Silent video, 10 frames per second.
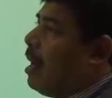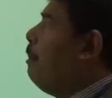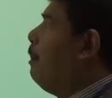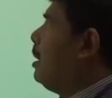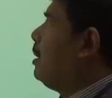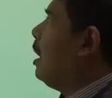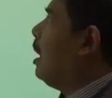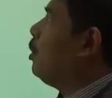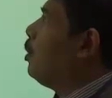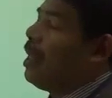companies
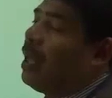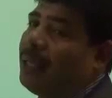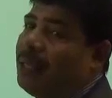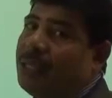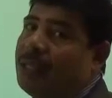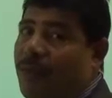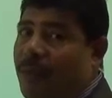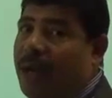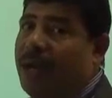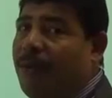are using this
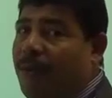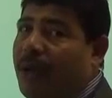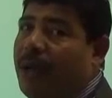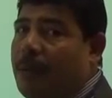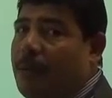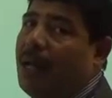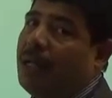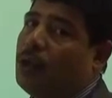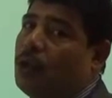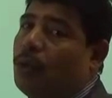very
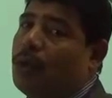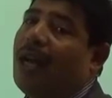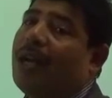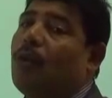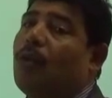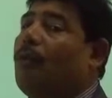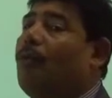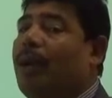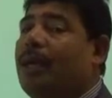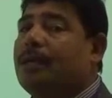much to try to
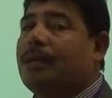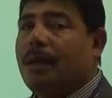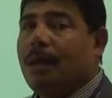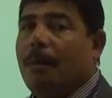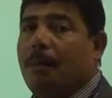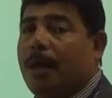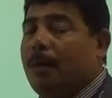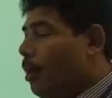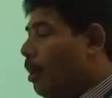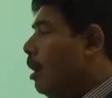convince
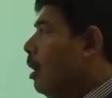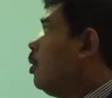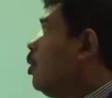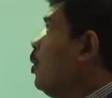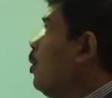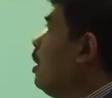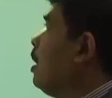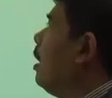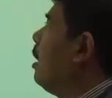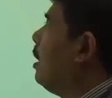people to
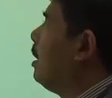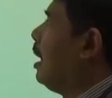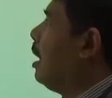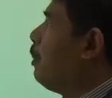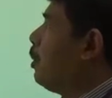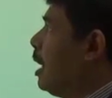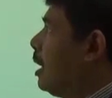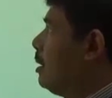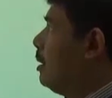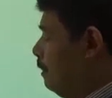use their
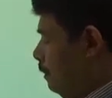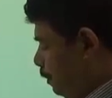products.